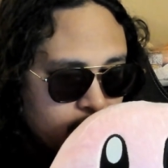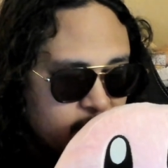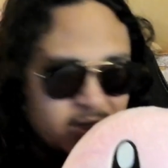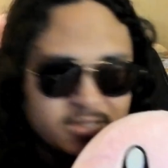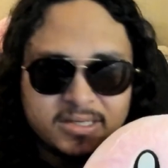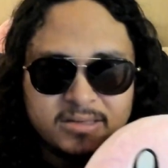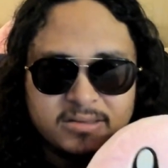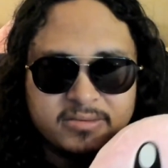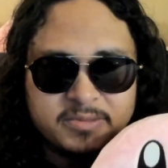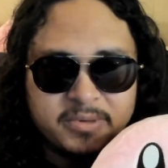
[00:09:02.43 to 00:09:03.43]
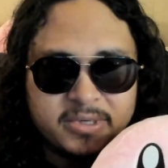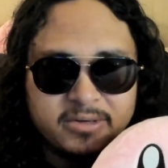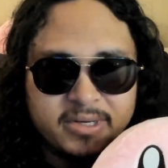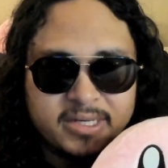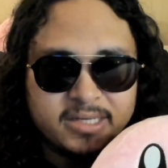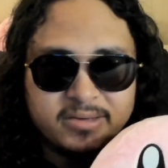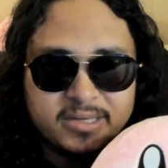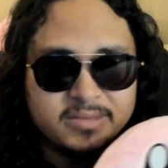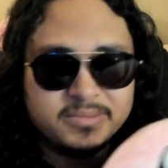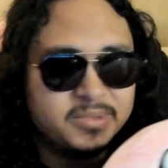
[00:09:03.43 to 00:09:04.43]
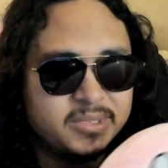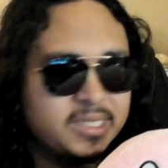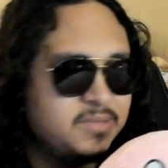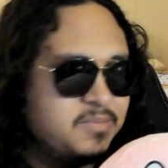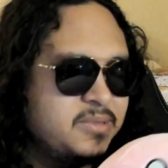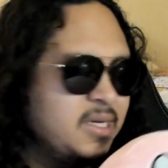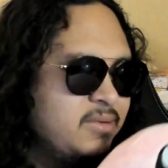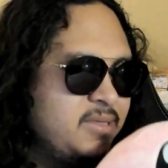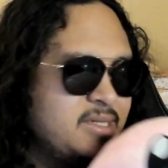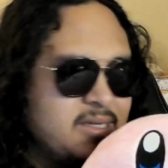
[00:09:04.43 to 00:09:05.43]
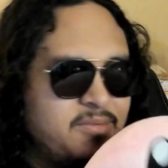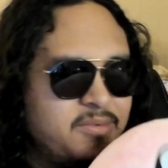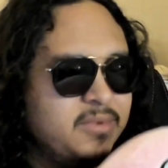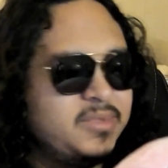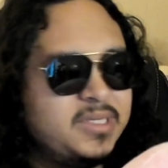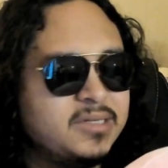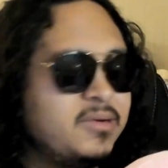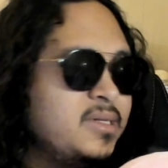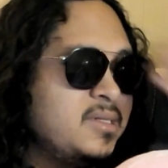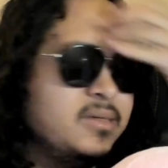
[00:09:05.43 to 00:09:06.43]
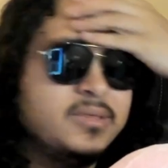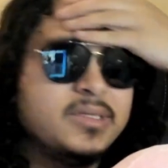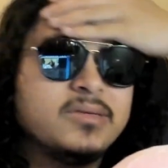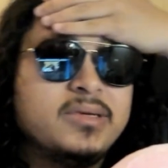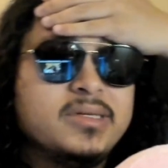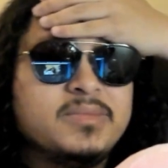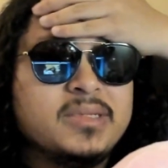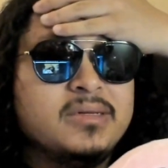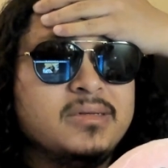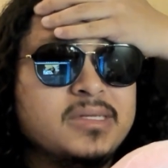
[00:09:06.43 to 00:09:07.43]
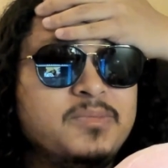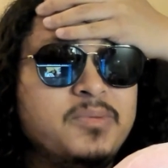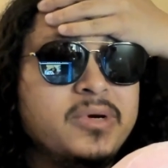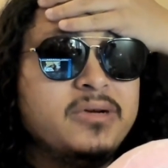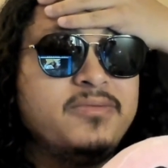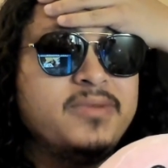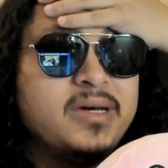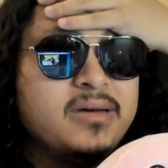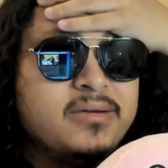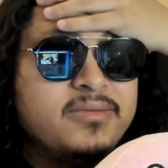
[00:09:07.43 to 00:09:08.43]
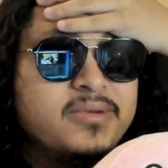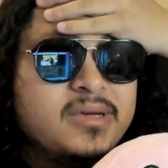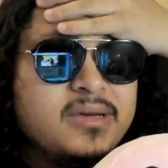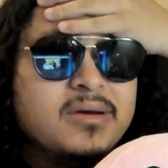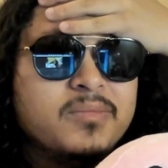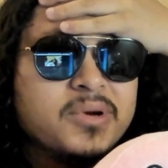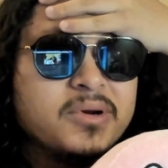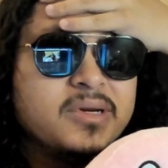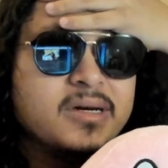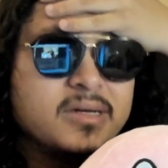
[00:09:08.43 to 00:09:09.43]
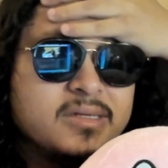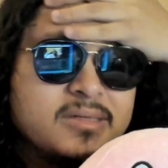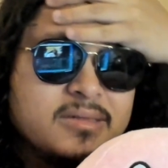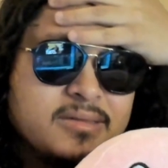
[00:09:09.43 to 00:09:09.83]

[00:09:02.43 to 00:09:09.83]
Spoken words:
Also, I don't know if it's 0.08 anyway, but I was just like, it was just crazy. It was just crazy. I'm like, look, it's 0.05 per notch.